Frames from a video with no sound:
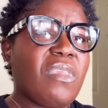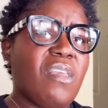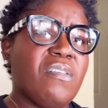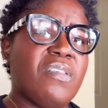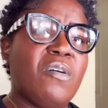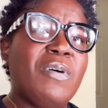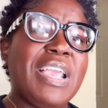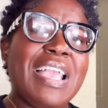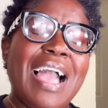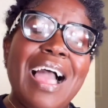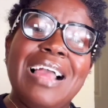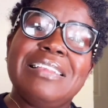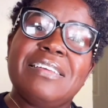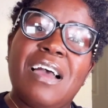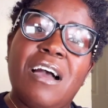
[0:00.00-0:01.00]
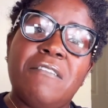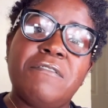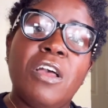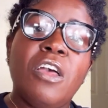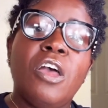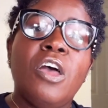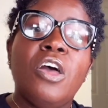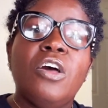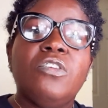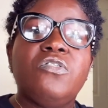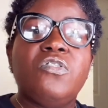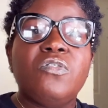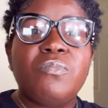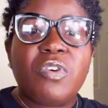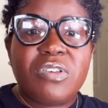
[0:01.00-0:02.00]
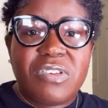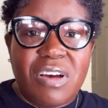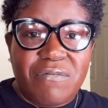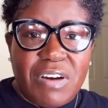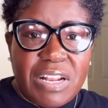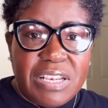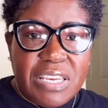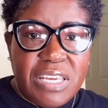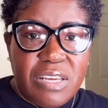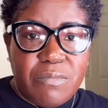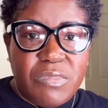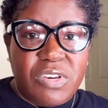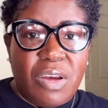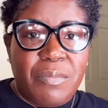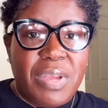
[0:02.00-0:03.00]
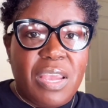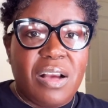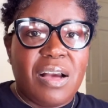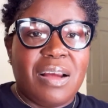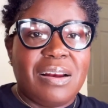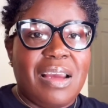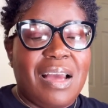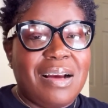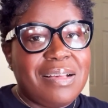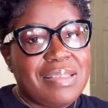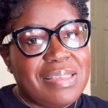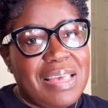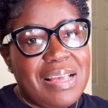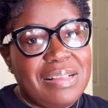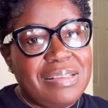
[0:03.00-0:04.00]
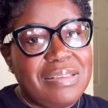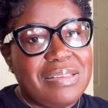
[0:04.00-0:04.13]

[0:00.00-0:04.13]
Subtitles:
So we can't have too much of a deep Jamaican accent,